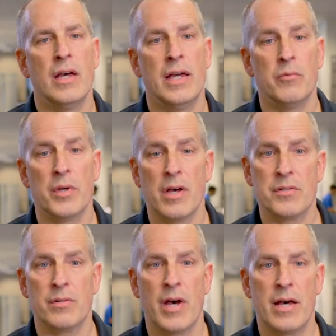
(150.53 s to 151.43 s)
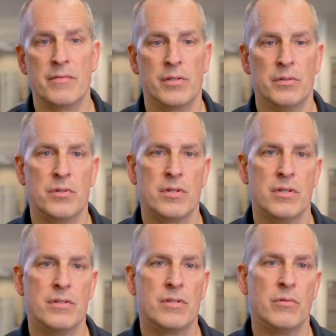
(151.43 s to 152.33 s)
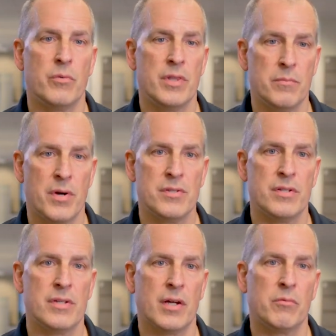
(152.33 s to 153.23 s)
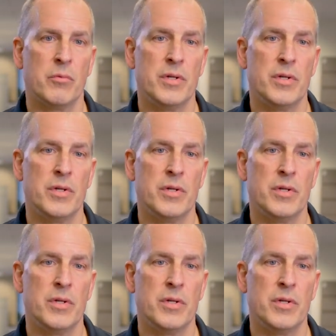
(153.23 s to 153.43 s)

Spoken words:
And we also have solutions within Precitech where